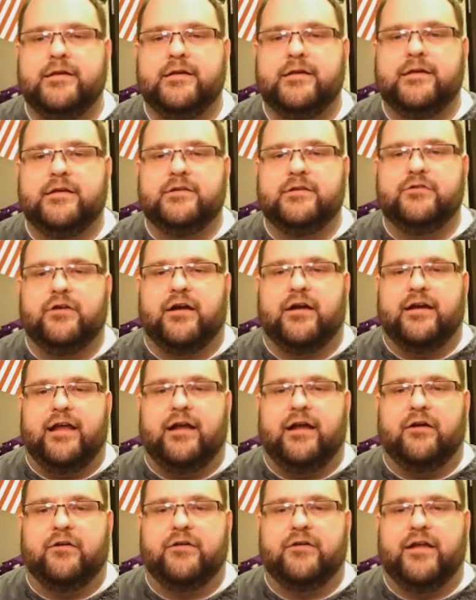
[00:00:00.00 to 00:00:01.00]
Draw an
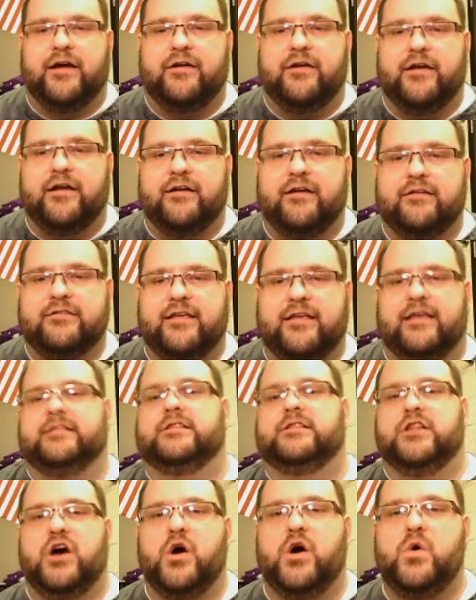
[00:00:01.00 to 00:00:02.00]
arrow down here to say
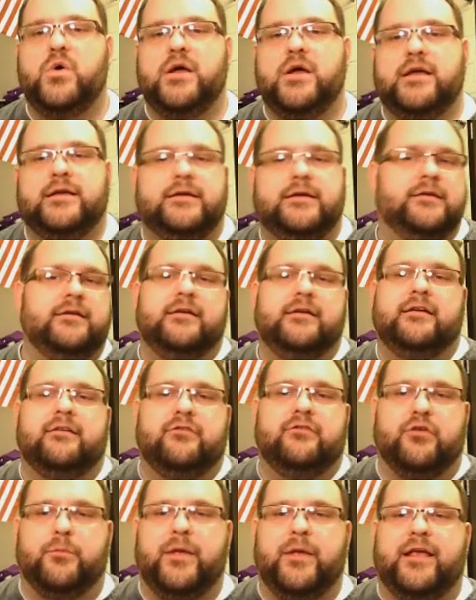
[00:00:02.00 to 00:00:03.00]
low.
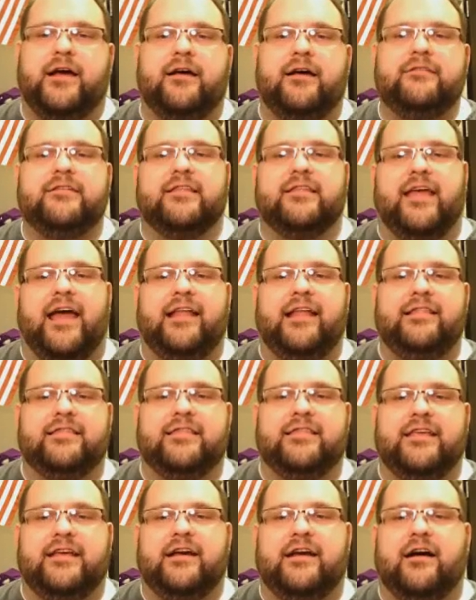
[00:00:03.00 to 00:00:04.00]
So because of that,
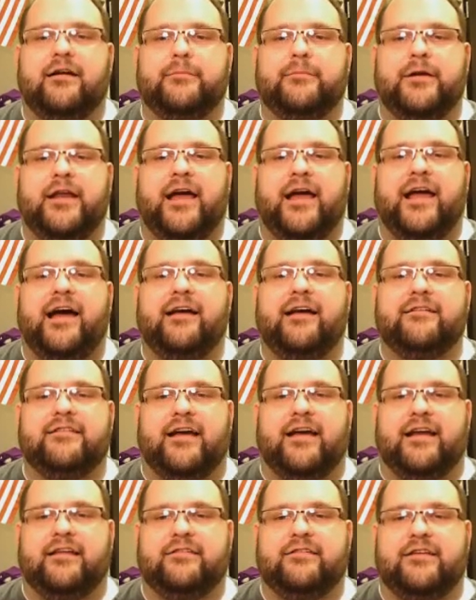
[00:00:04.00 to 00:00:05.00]
the carbon
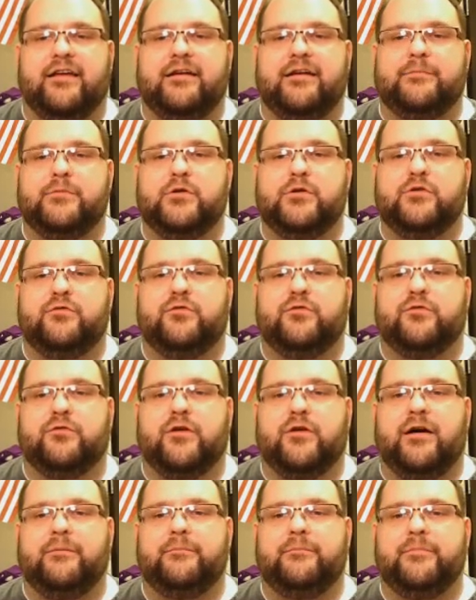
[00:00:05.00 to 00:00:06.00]
dioxide is going to move
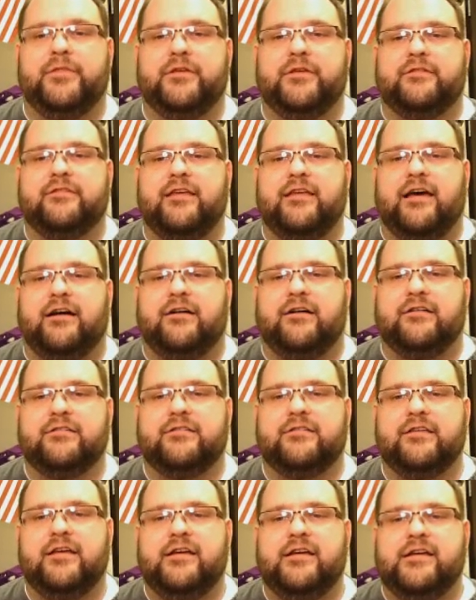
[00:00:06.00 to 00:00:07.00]
from the cells
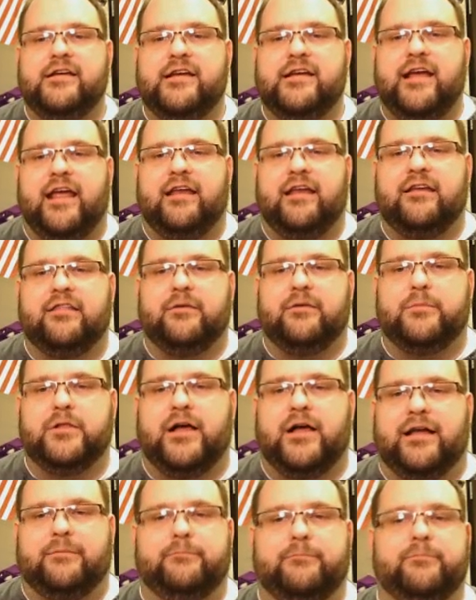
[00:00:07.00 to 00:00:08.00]
into the
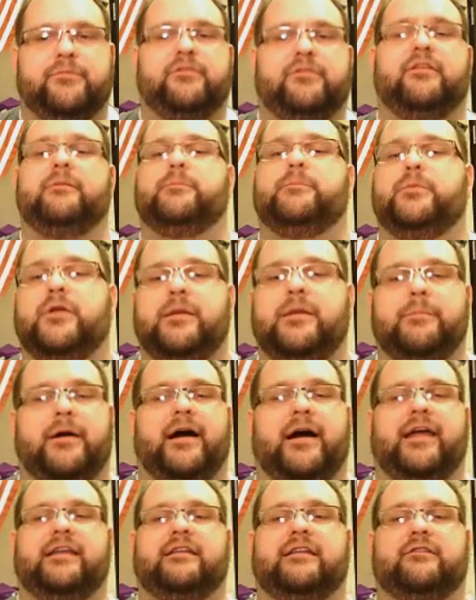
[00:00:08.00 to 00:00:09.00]
blood, simply
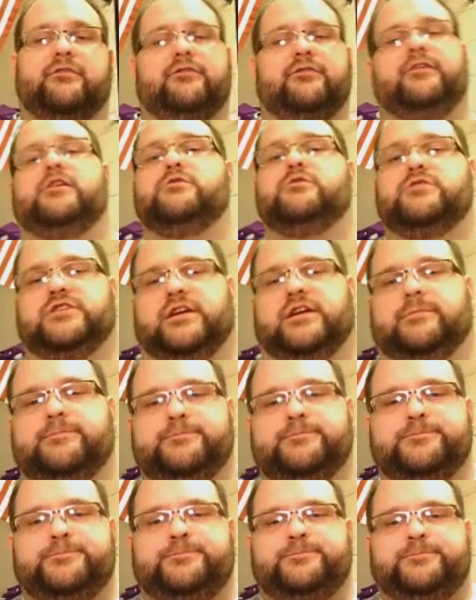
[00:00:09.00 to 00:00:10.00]
by diffusion.
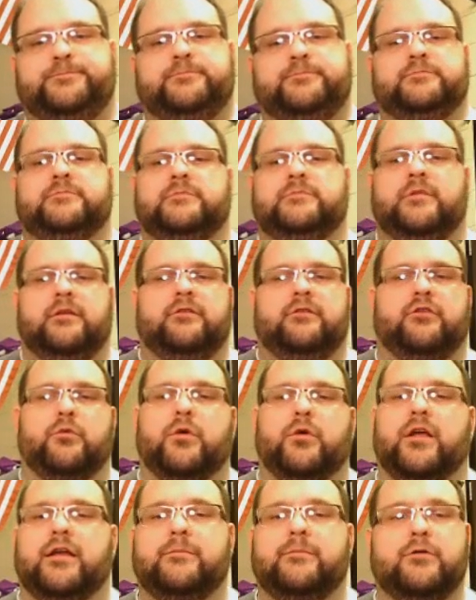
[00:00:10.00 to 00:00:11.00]
So we're
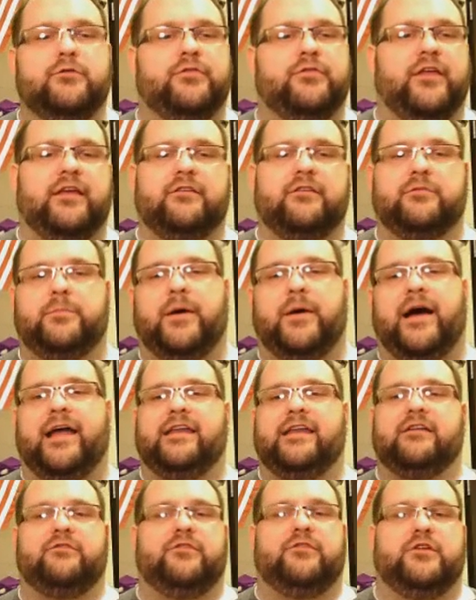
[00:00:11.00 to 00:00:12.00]
going to move things by
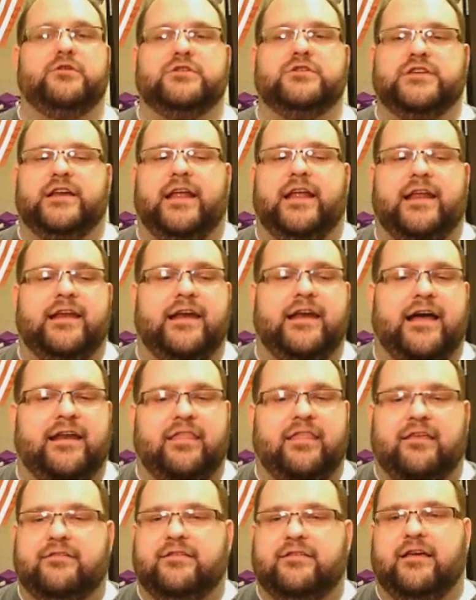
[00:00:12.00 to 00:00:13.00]
diffusion in and out of
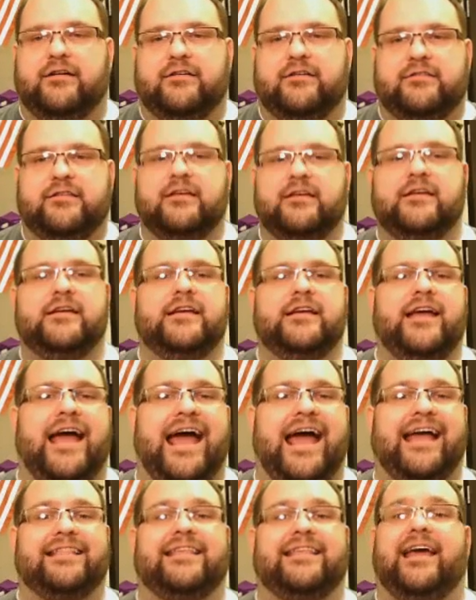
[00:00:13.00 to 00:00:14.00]
the cells
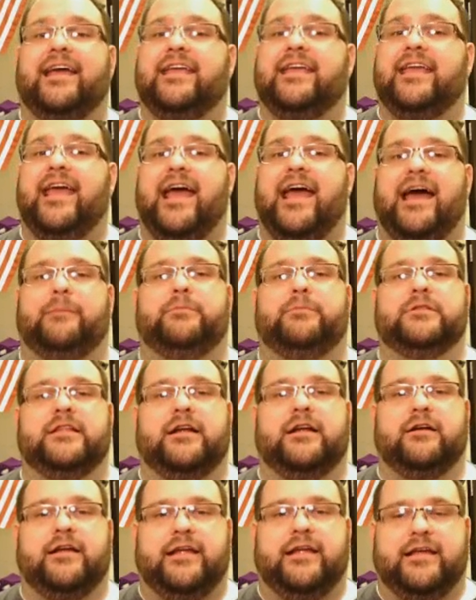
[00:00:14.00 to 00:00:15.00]
at that
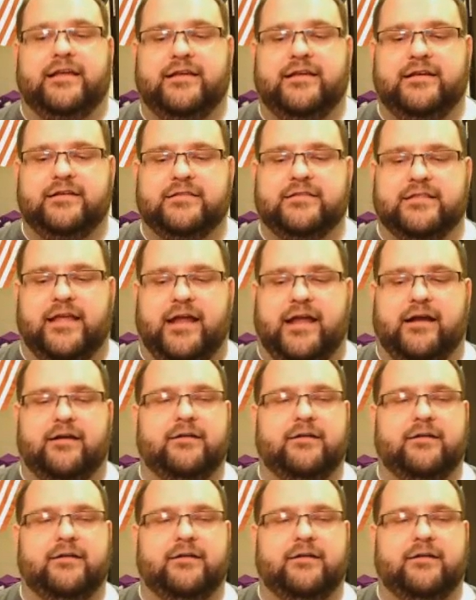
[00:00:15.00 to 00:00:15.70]
capillary layer.